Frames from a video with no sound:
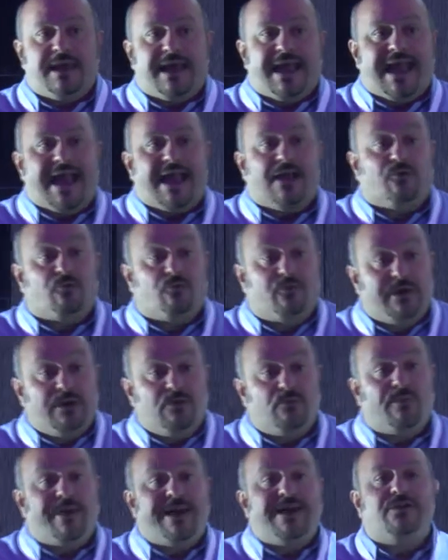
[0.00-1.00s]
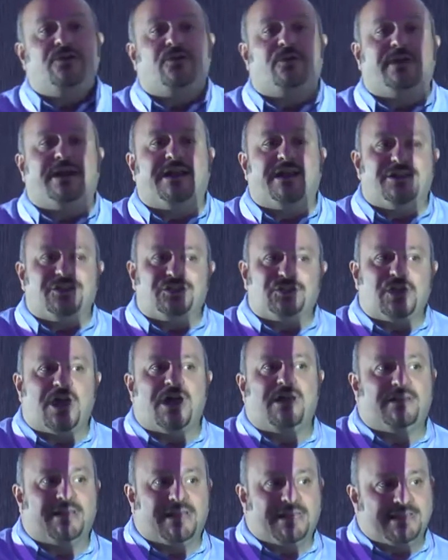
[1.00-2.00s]
And re-rendering a
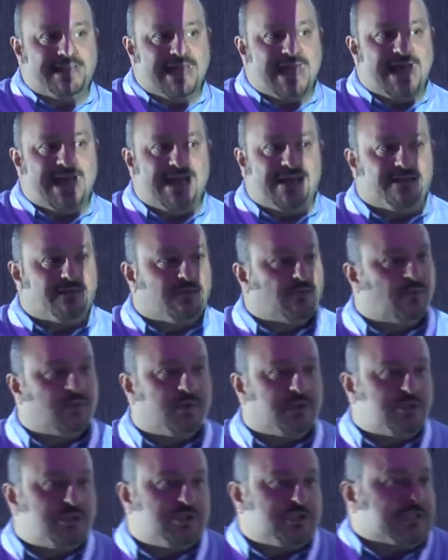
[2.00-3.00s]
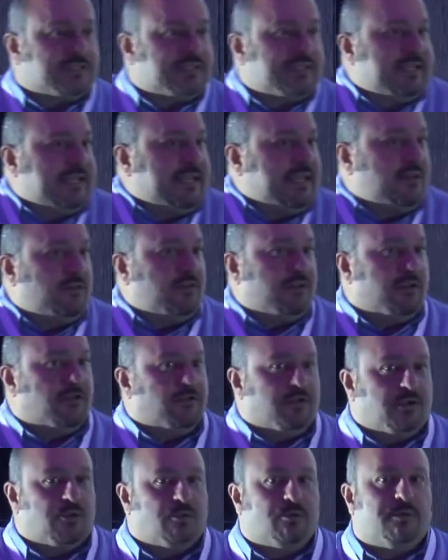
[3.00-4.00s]
shot like that would just kill you.
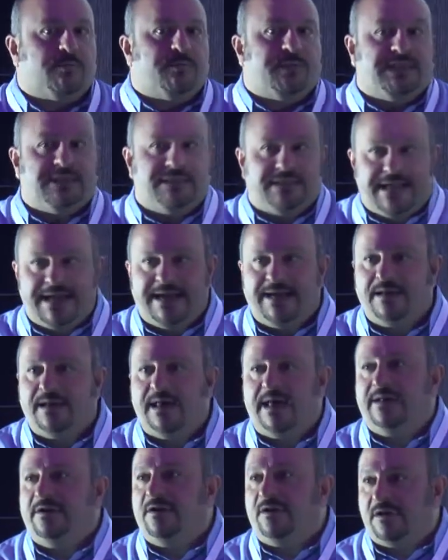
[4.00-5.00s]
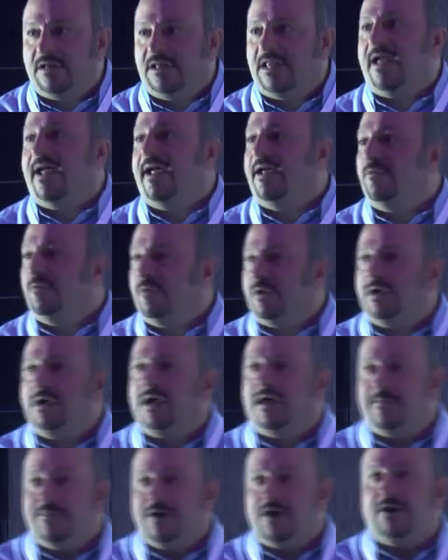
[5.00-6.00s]
You would be late and your client would
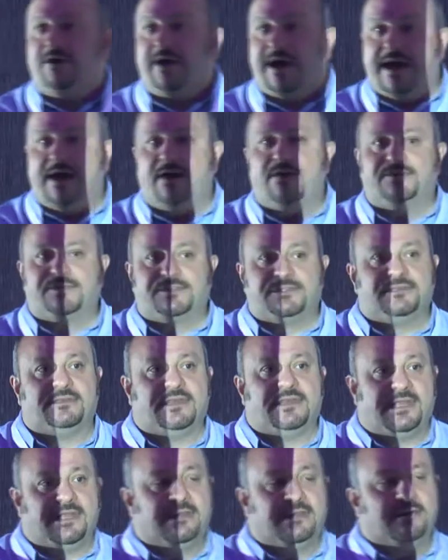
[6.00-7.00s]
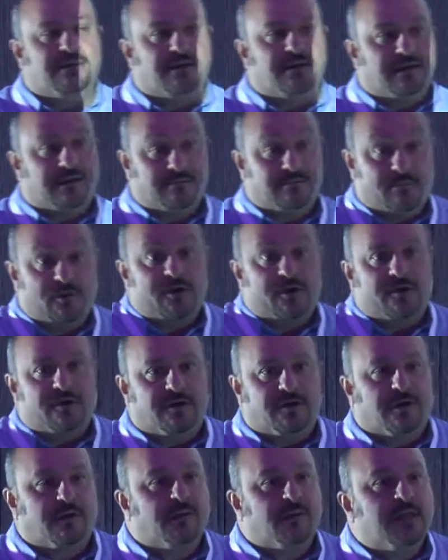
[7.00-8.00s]
come to your house and murder
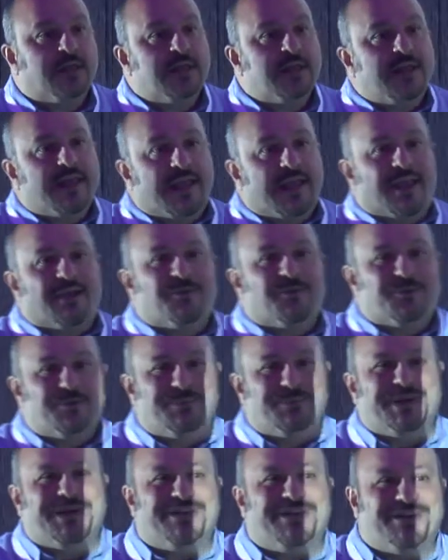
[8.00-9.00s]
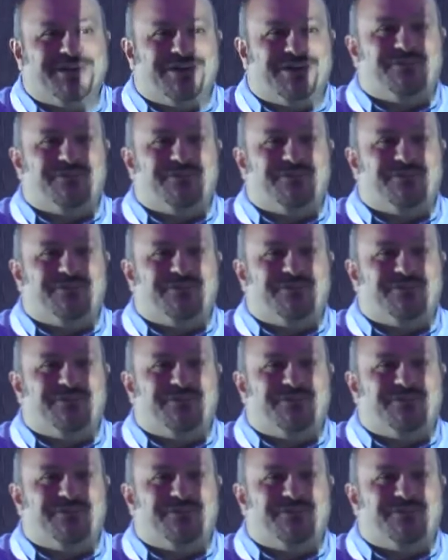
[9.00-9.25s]
you. It would be a